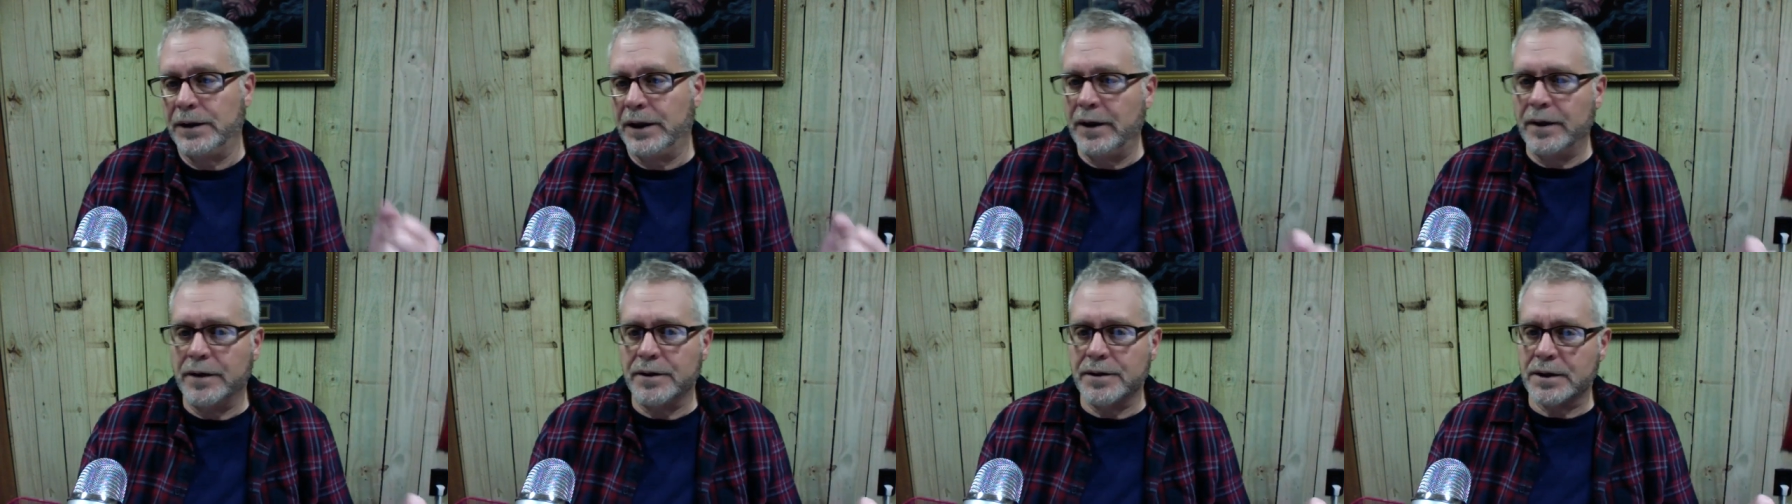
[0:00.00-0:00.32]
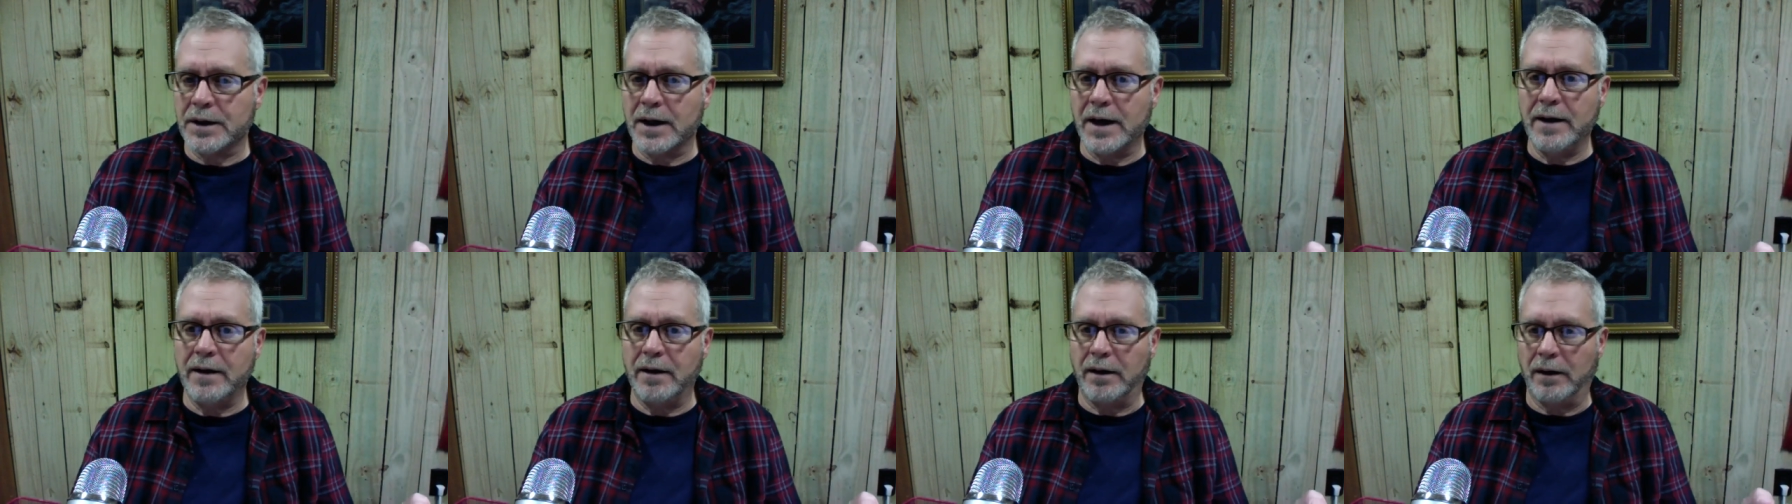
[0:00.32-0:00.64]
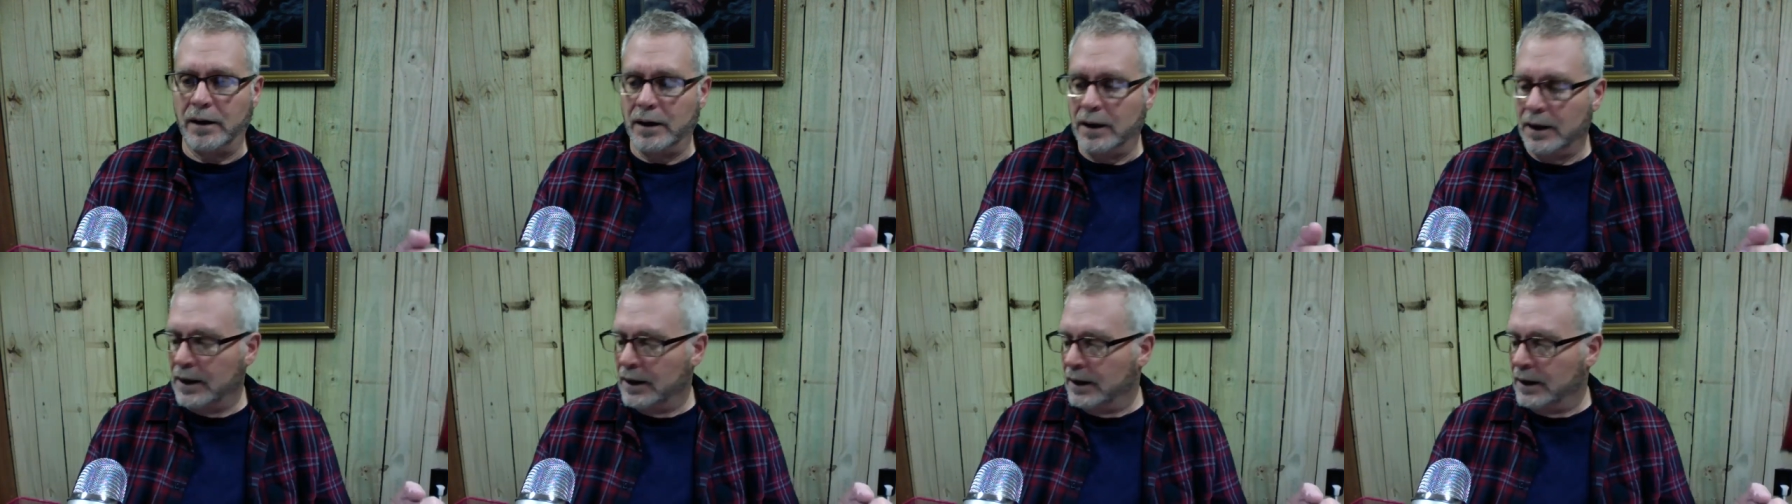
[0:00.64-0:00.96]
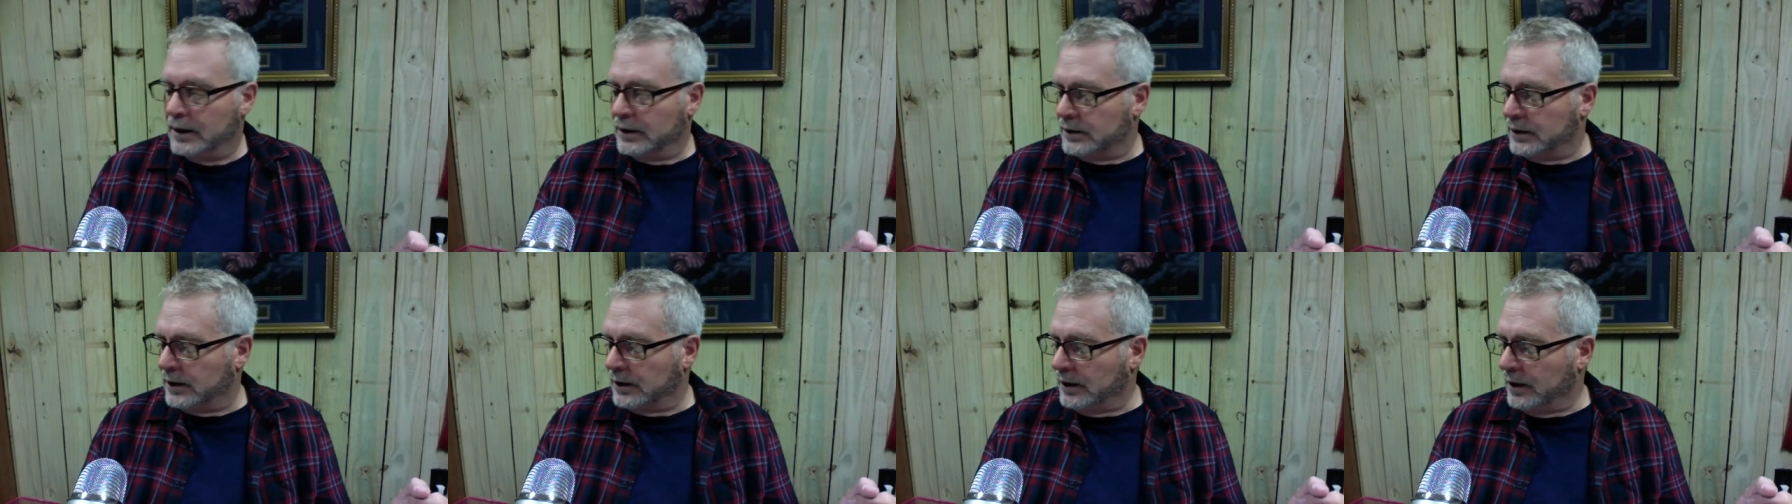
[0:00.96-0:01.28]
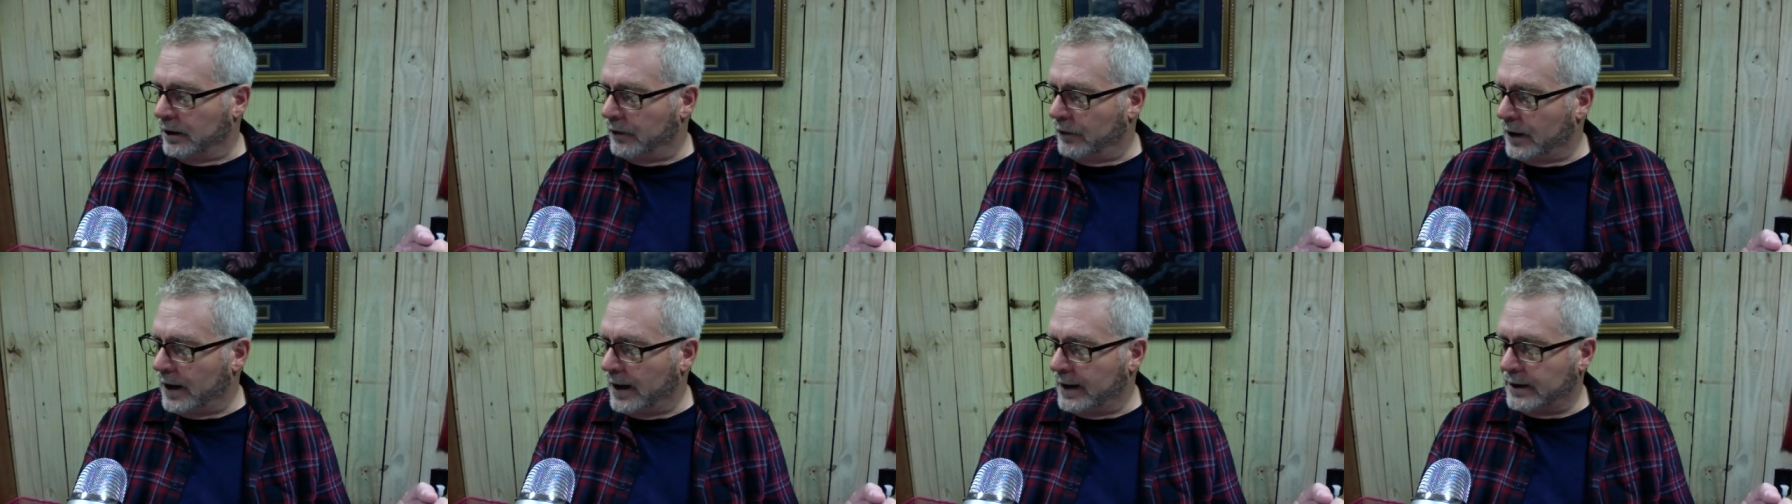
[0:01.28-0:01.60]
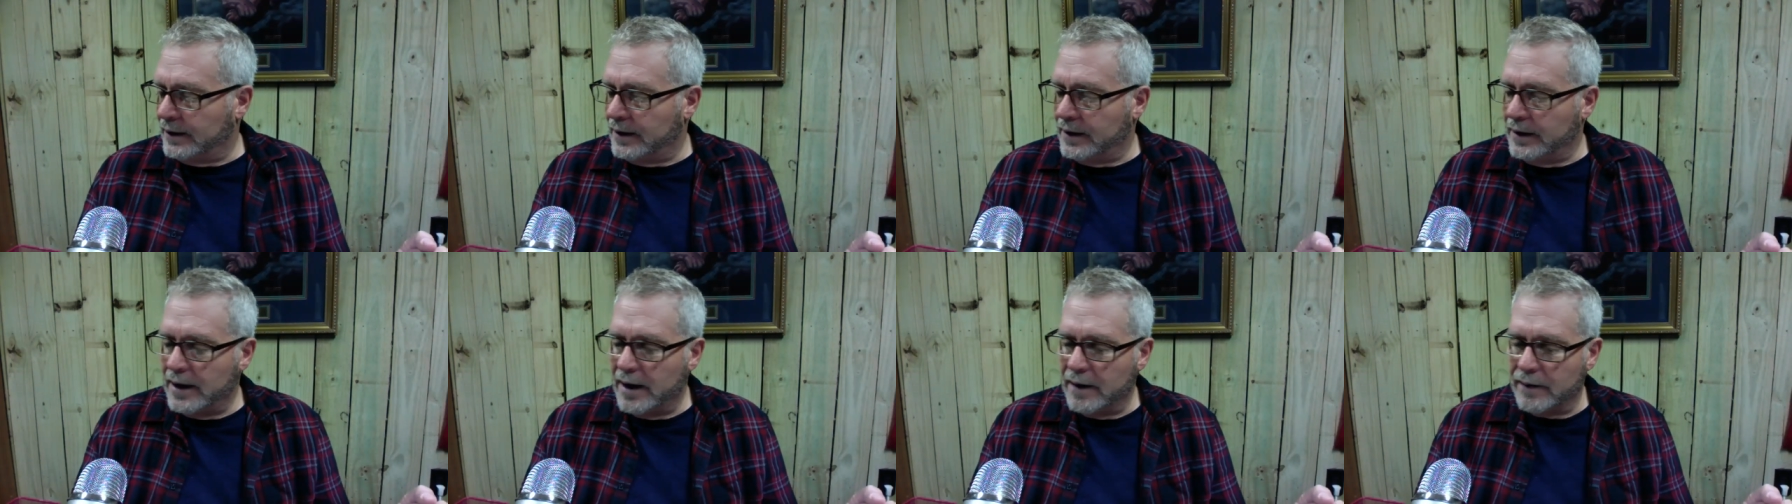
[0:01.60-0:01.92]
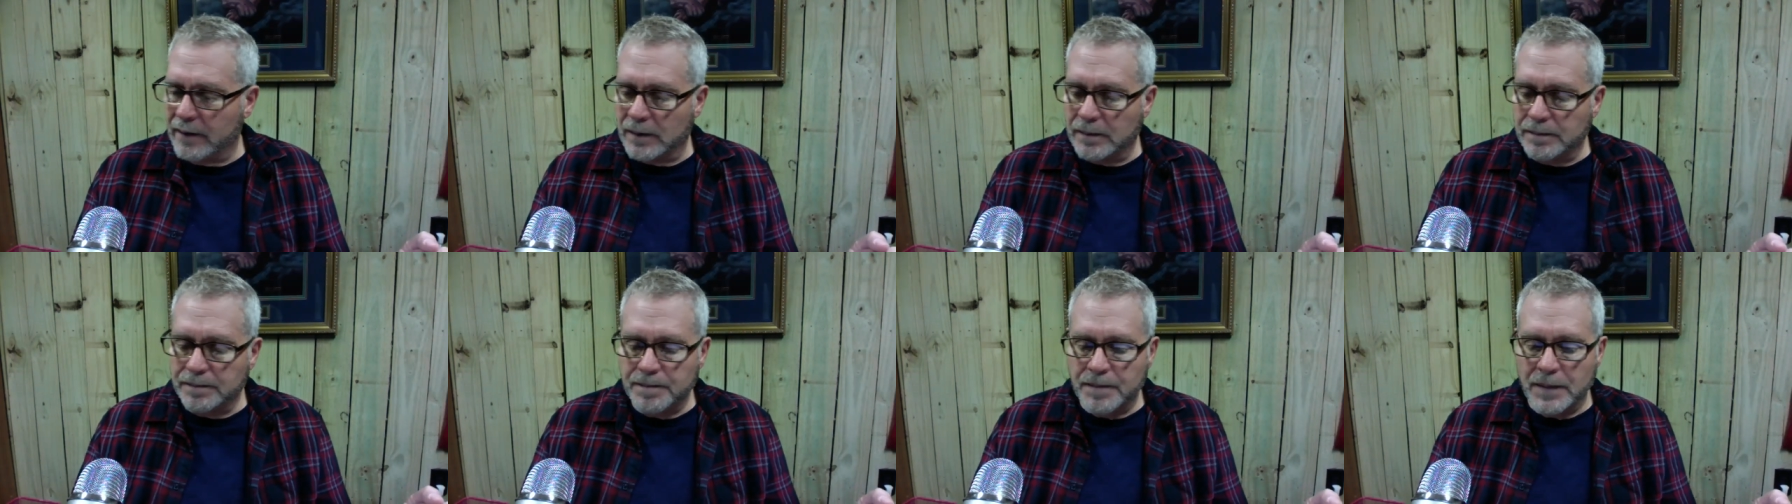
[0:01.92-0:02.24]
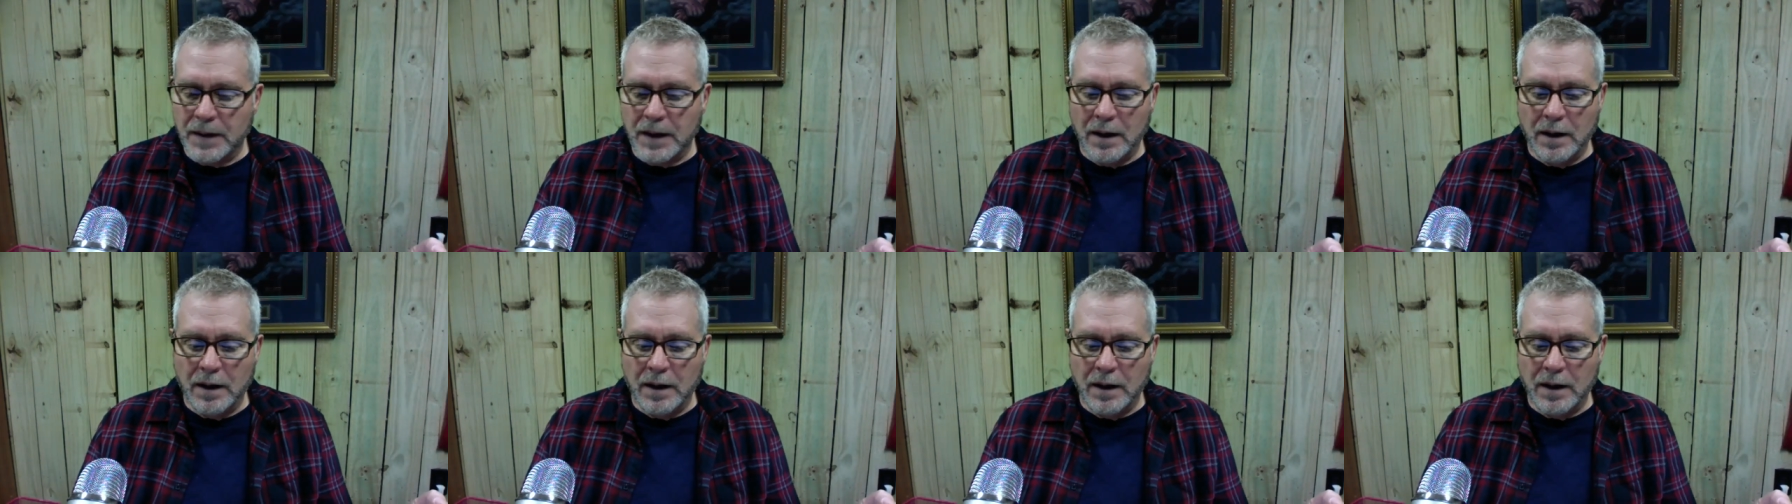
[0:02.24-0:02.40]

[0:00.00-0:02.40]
years later to live like the devil.